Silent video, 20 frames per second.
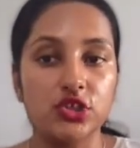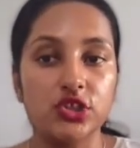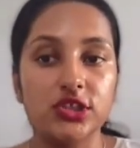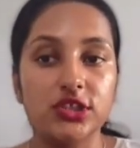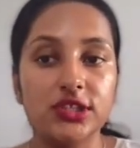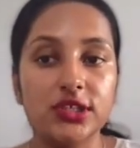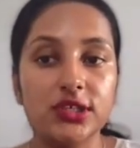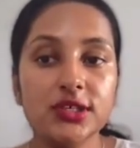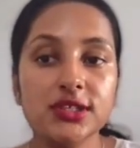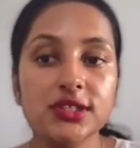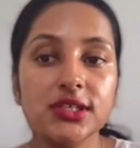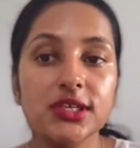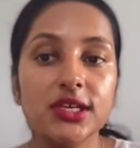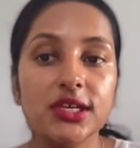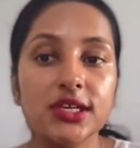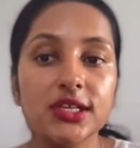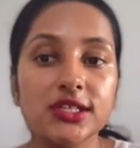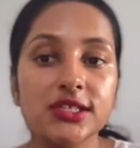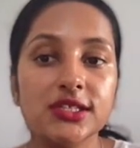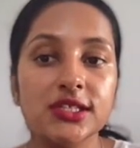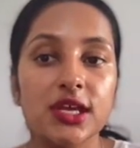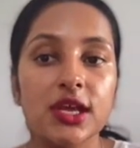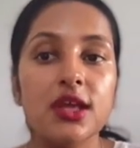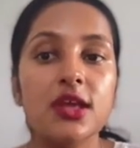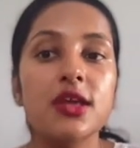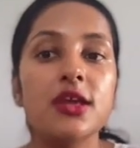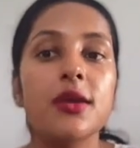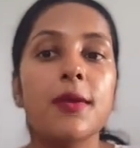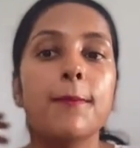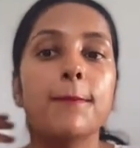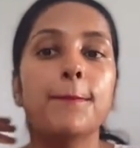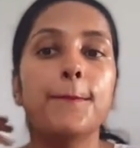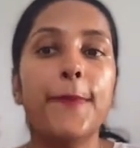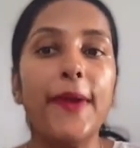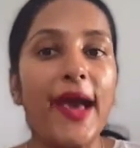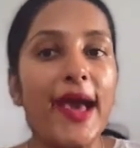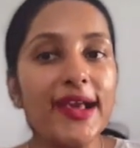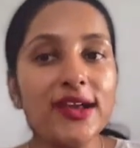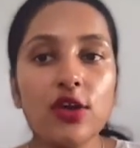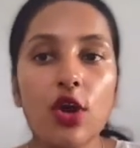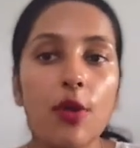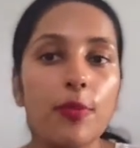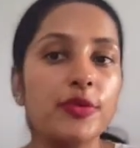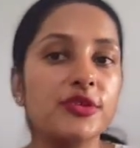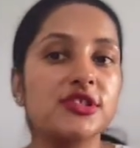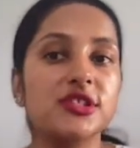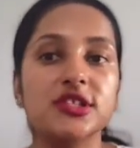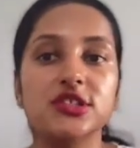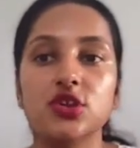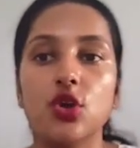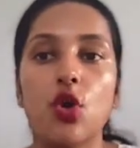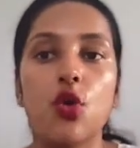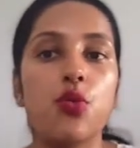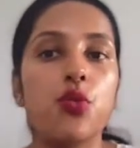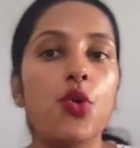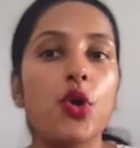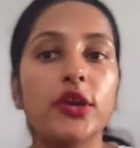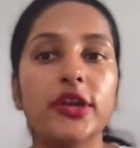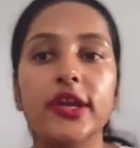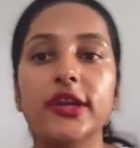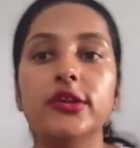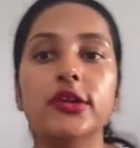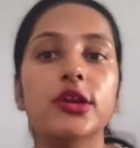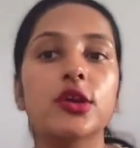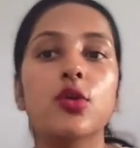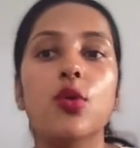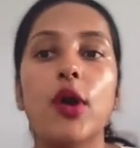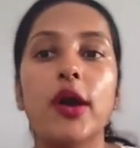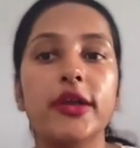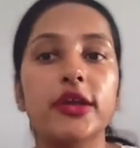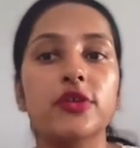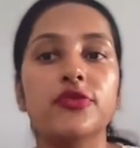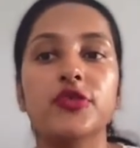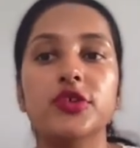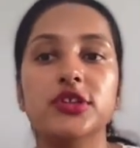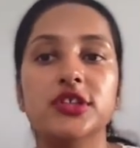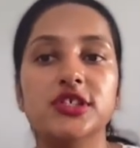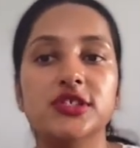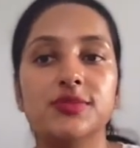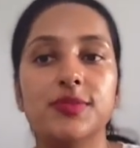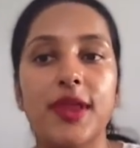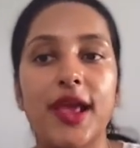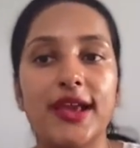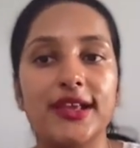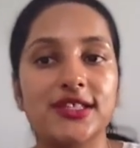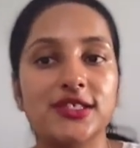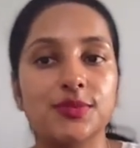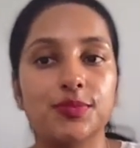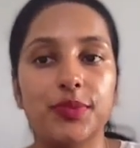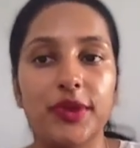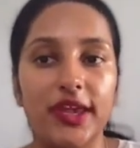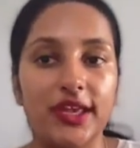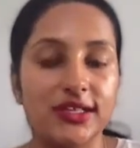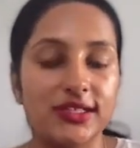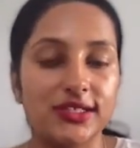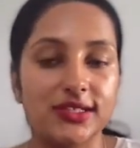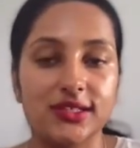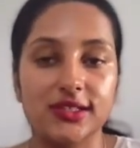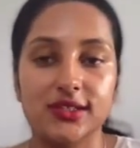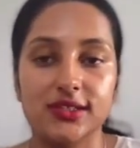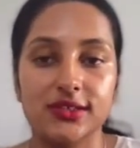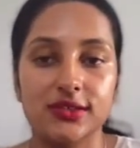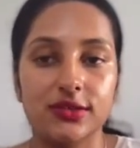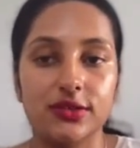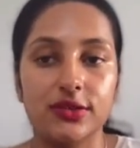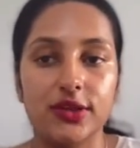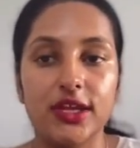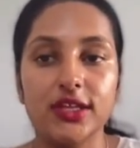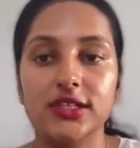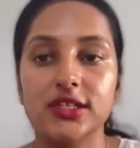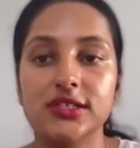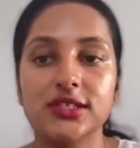So this is bang opposite of what I require for this blank space, right?